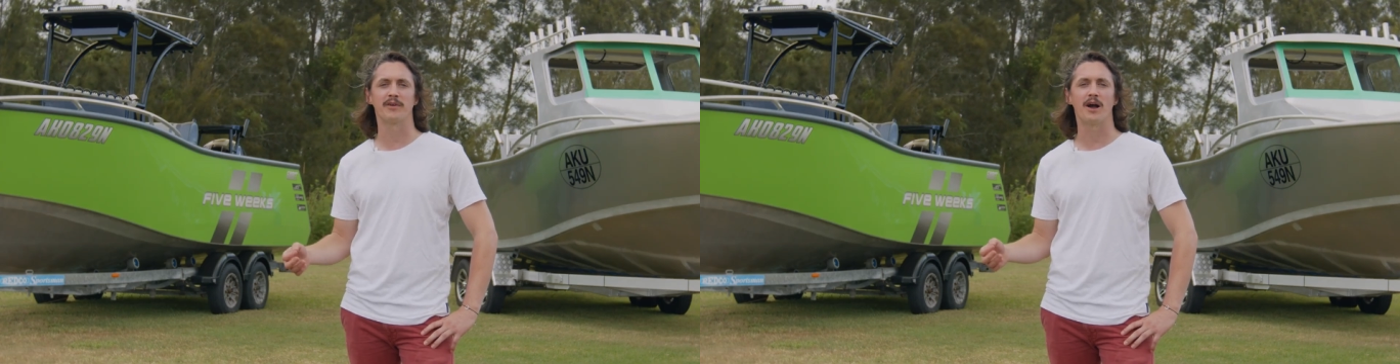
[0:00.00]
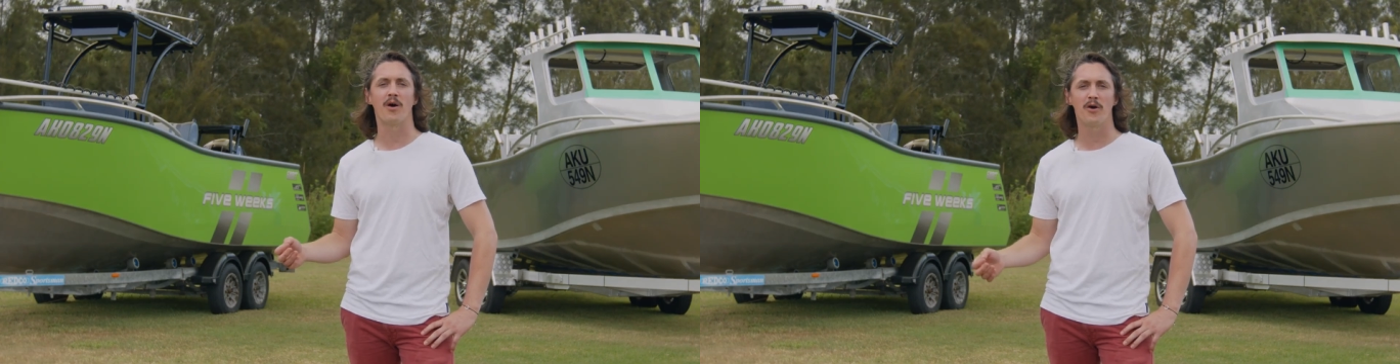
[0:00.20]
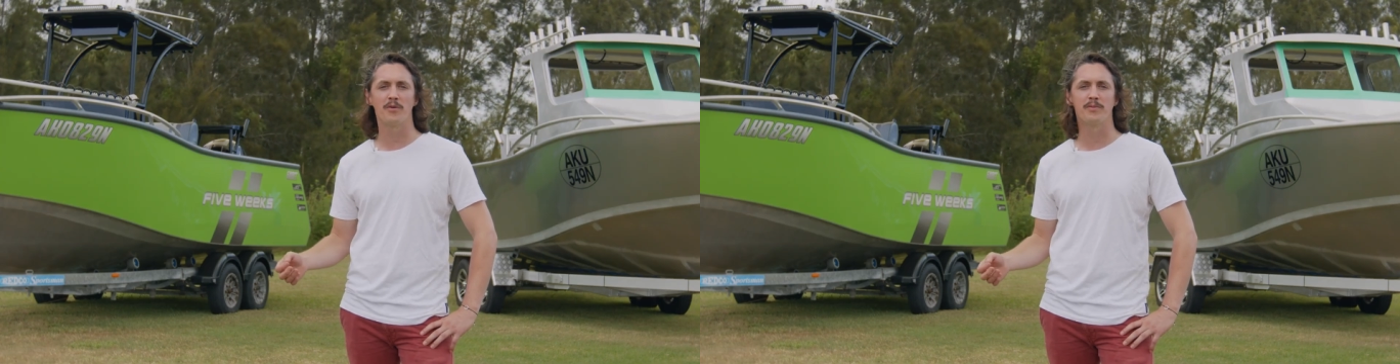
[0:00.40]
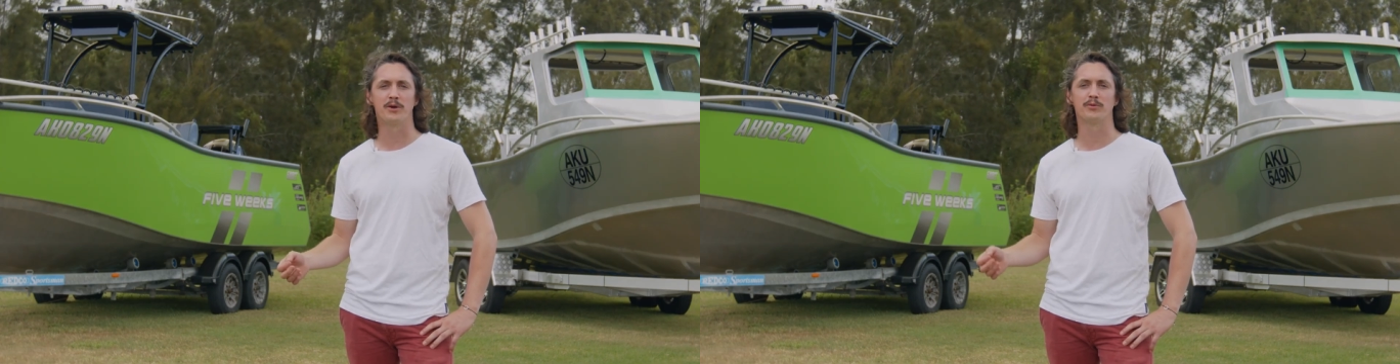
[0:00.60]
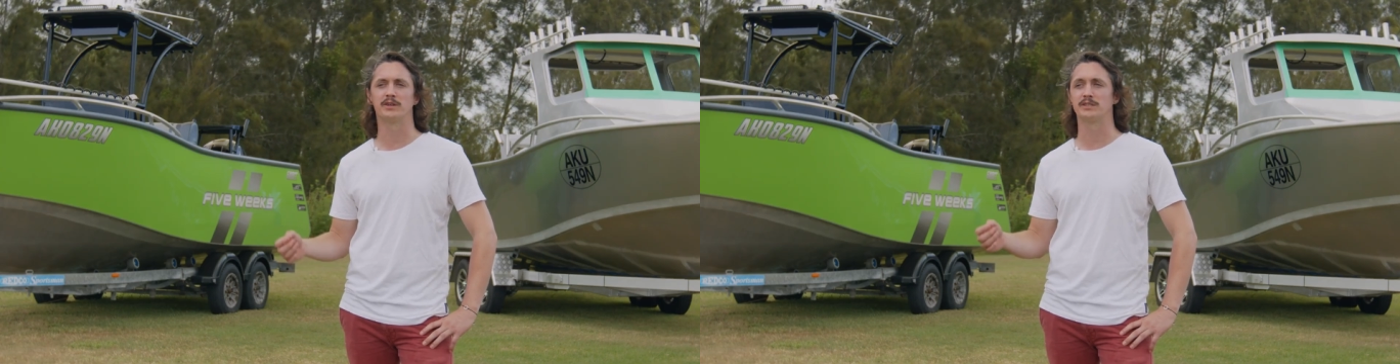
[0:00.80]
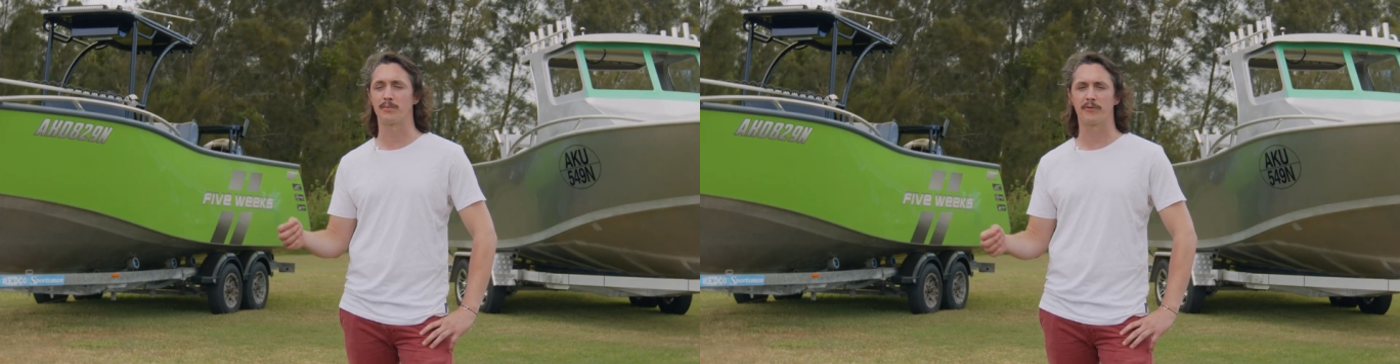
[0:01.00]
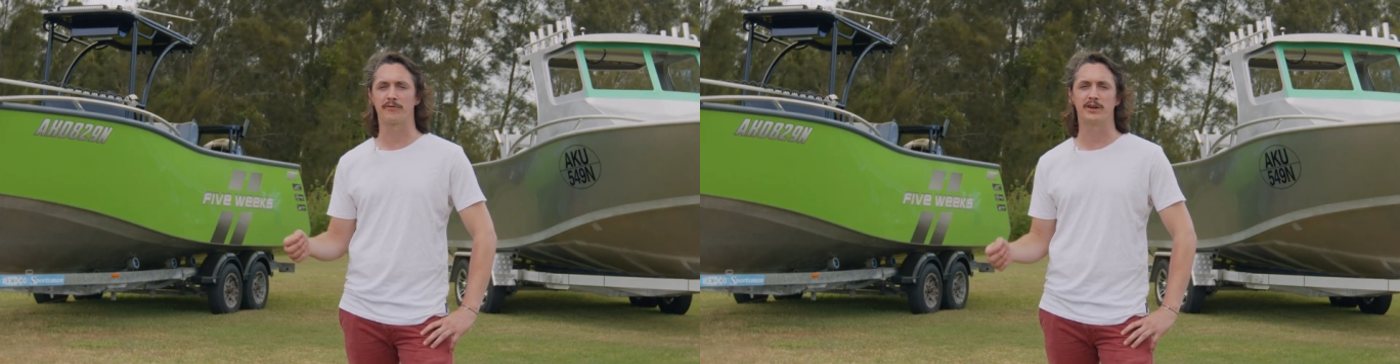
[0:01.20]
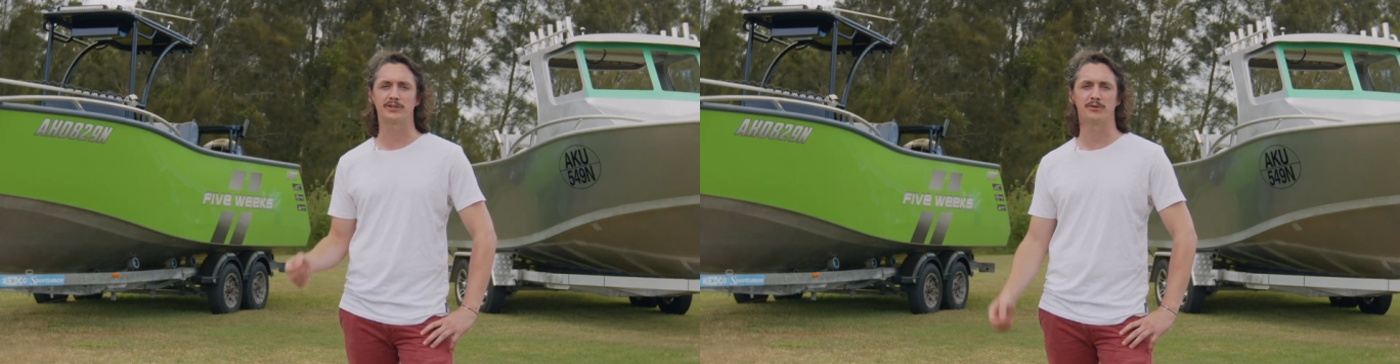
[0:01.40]
our home builders and
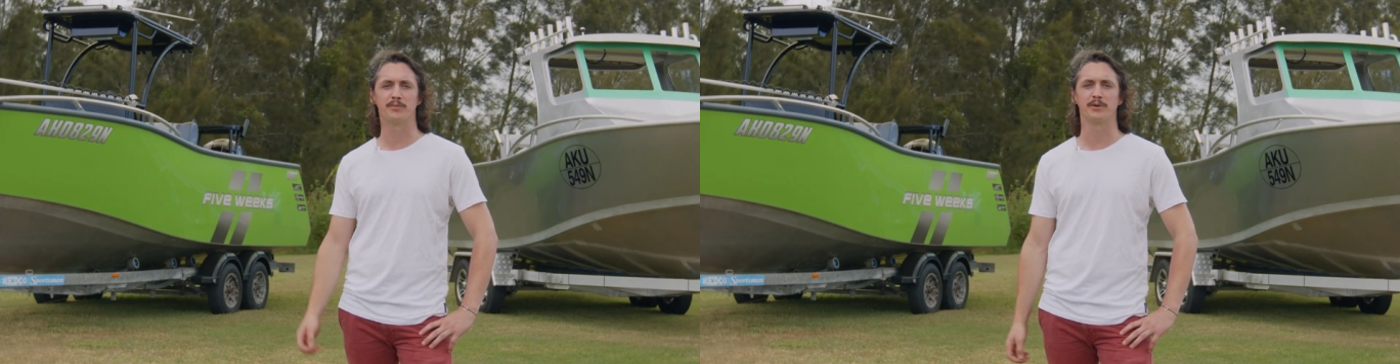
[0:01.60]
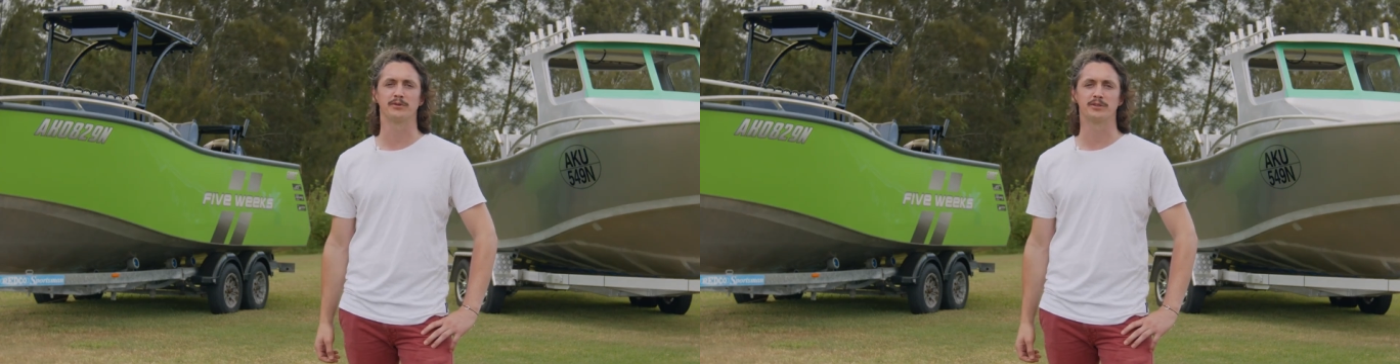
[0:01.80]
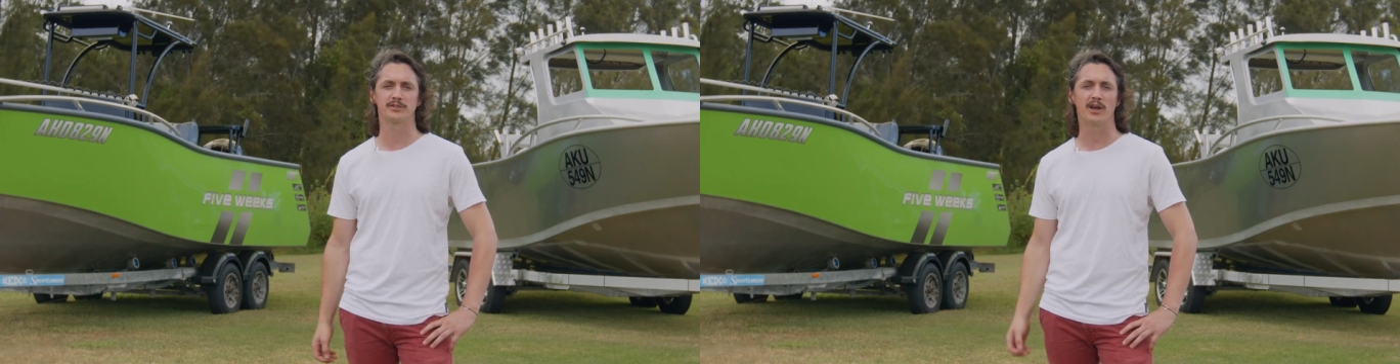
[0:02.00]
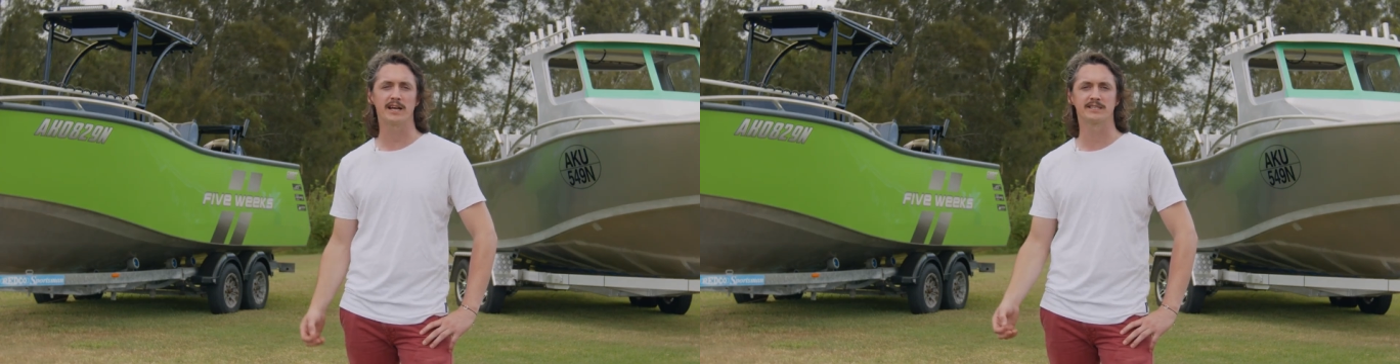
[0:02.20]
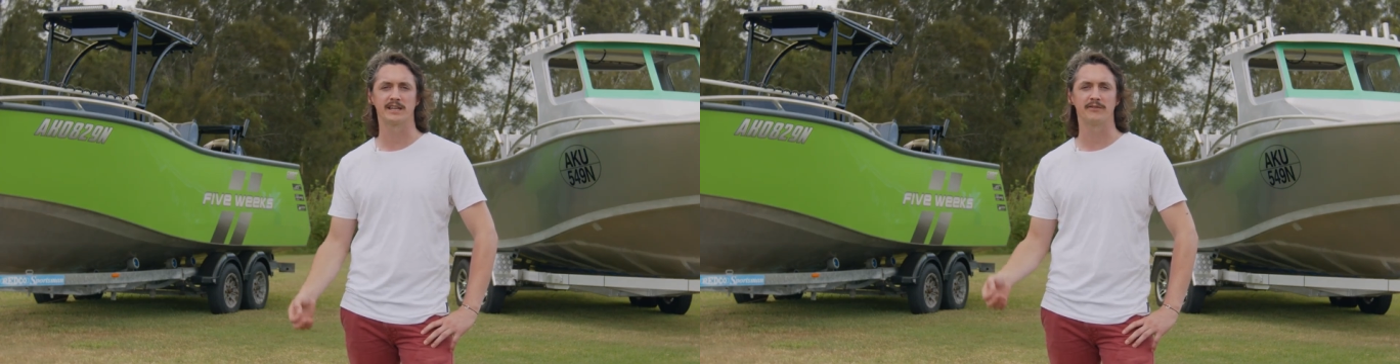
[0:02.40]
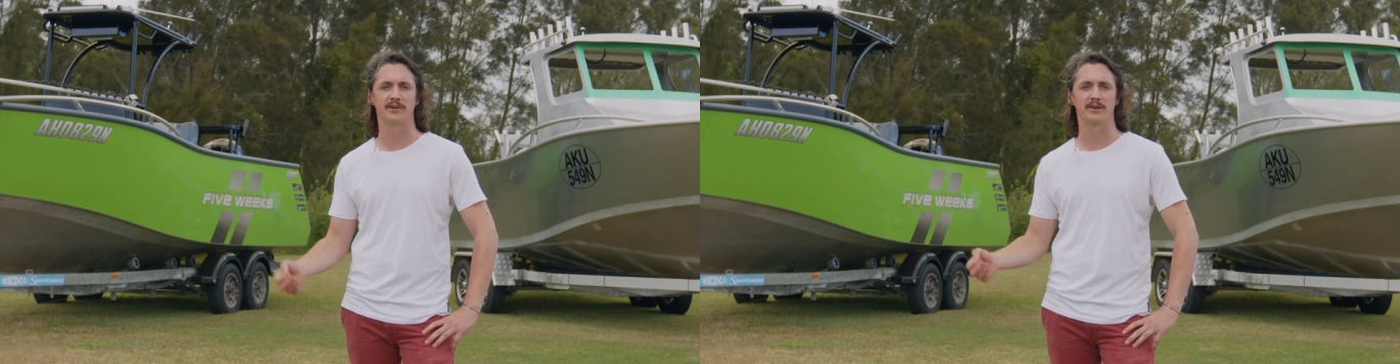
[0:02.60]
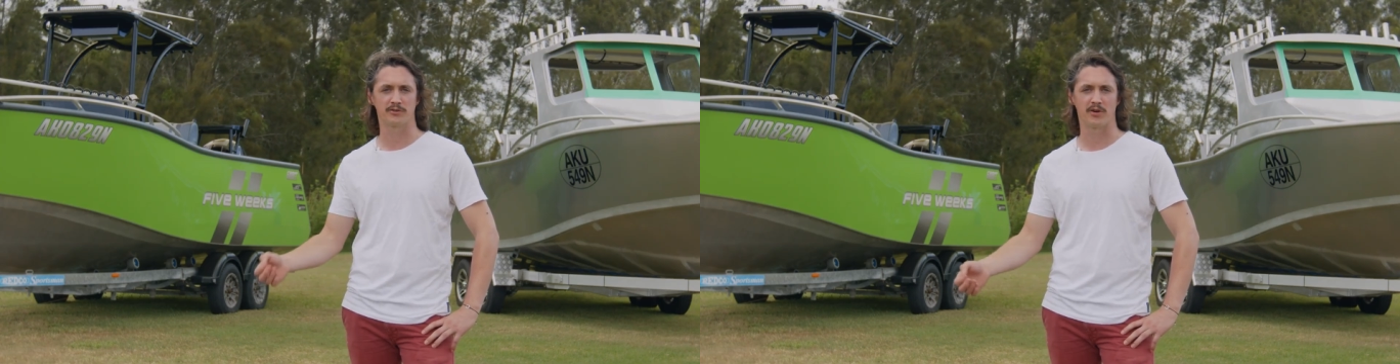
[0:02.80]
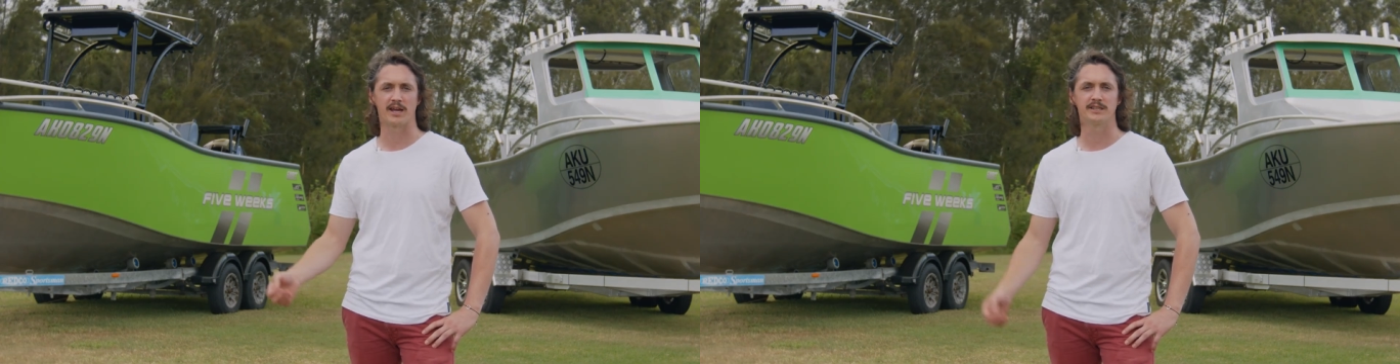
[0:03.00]
professional builders like Steve at
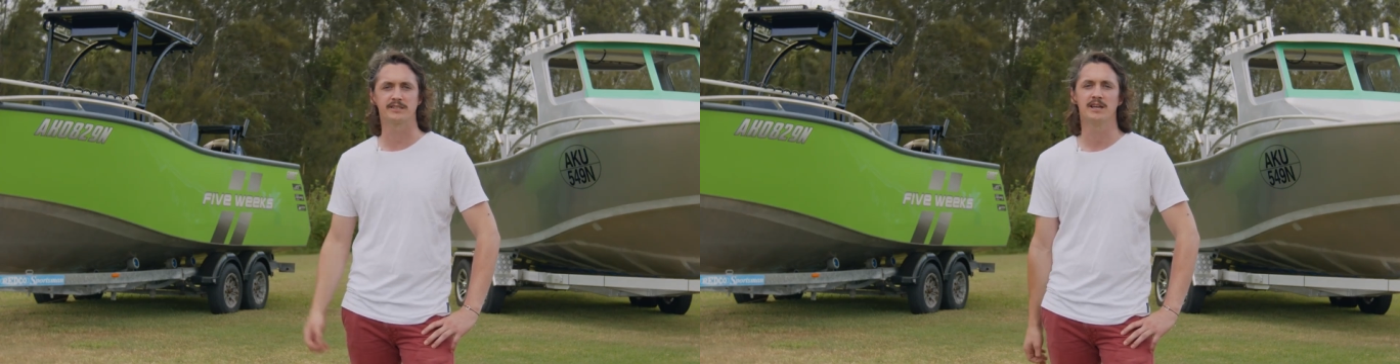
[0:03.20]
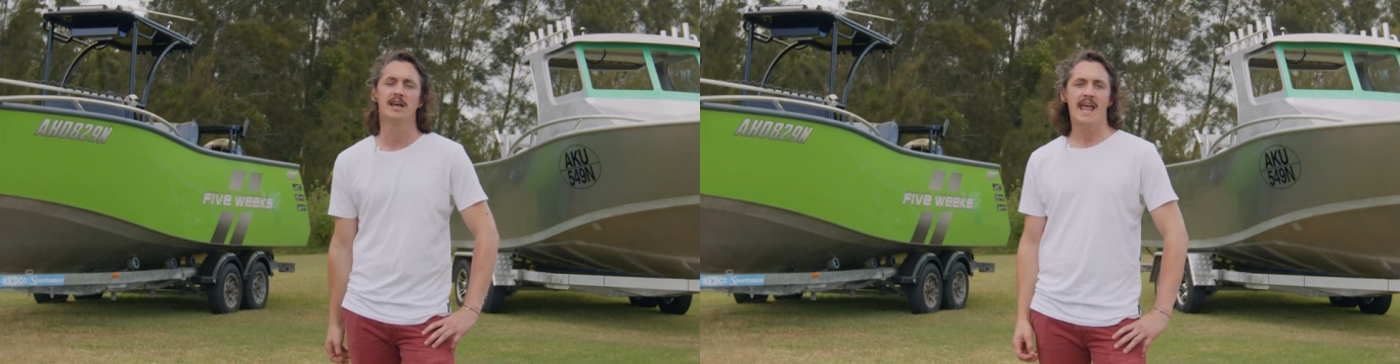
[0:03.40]
Grays,